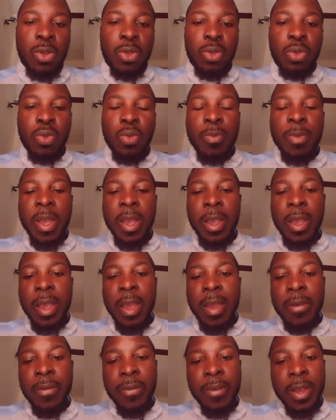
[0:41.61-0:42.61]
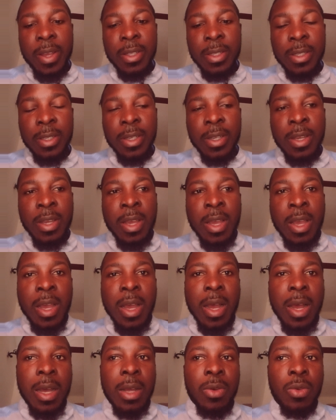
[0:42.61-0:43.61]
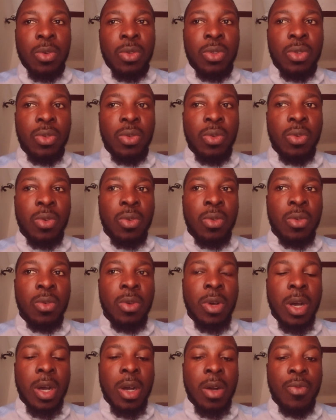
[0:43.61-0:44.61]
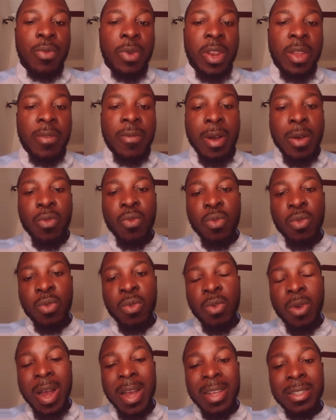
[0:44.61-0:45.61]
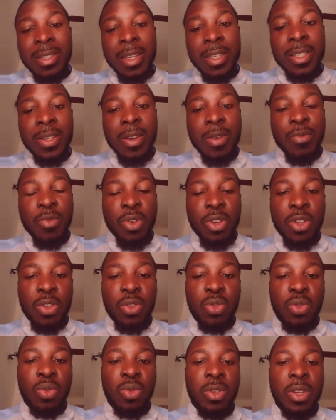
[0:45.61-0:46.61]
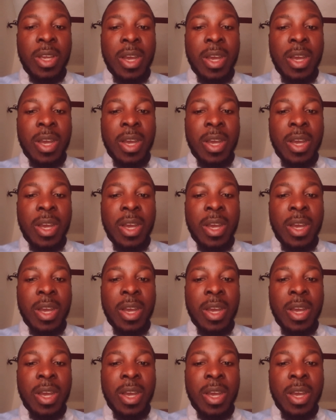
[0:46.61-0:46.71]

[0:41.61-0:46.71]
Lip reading: to make FS, and also whenever we access our money through